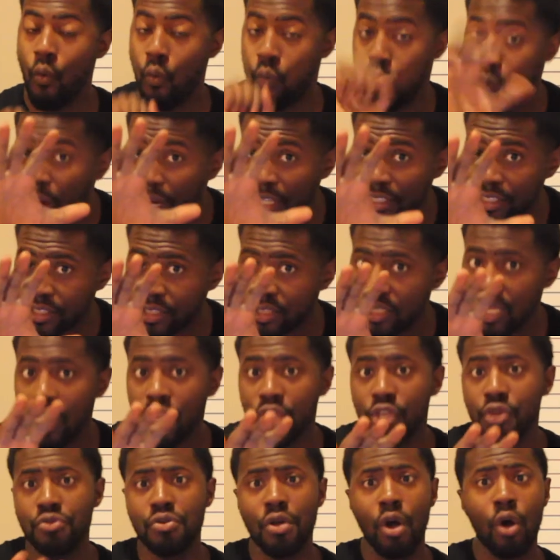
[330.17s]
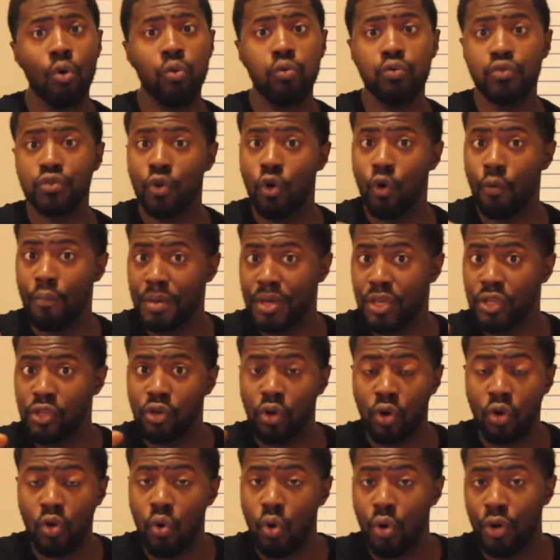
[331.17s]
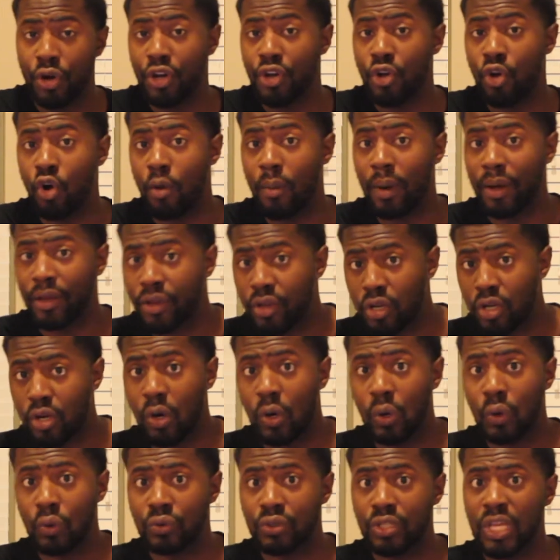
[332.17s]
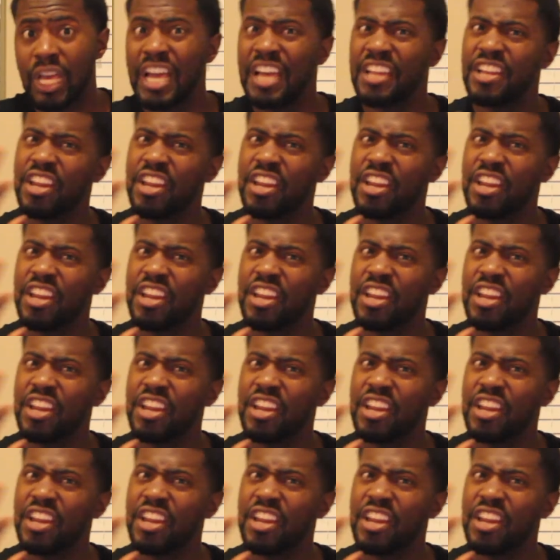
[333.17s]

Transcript: once you know who's going to be in your corner knowing about your goals,